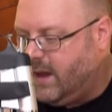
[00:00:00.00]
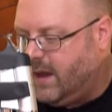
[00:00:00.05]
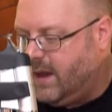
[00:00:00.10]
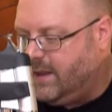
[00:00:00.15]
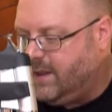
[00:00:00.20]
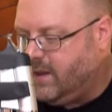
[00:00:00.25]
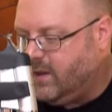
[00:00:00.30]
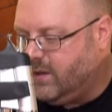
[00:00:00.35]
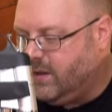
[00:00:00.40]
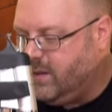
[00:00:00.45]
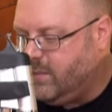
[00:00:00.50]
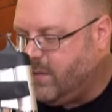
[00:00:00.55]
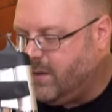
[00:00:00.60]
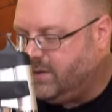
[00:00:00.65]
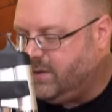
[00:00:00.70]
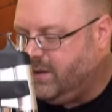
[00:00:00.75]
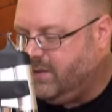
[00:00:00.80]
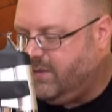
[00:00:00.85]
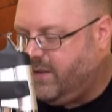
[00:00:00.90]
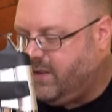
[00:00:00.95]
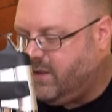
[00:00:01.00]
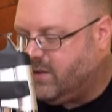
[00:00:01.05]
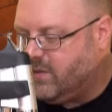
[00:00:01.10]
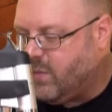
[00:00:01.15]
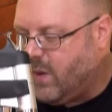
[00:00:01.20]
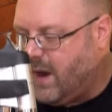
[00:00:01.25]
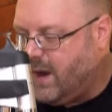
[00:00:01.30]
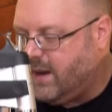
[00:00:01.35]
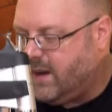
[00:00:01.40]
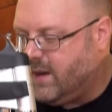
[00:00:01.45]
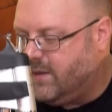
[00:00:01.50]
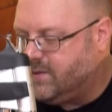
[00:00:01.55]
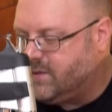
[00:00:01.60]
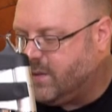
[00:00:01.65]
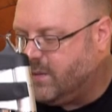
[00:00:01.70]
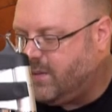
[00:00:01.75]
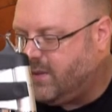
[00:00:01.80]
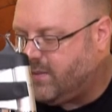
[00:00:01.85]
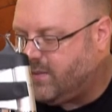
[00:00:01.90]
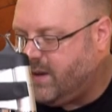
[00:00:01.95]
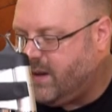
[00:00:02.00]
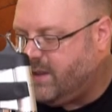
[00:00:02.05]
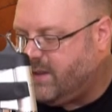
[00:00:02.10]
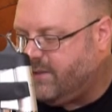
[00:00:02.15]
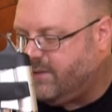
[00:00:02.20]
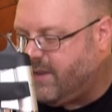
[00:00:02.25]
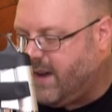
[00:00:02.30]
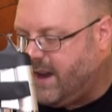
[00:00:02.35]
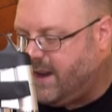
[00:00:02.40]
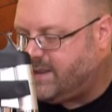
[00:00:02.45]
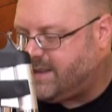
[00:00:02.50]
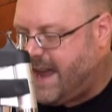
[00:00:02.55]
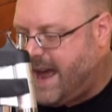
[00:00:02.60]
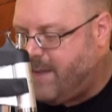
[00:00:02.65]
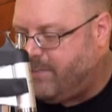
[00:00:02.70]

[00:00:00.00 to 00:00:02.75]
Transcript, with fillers: Uh, the only multi-vineyard wine comes from three of the finest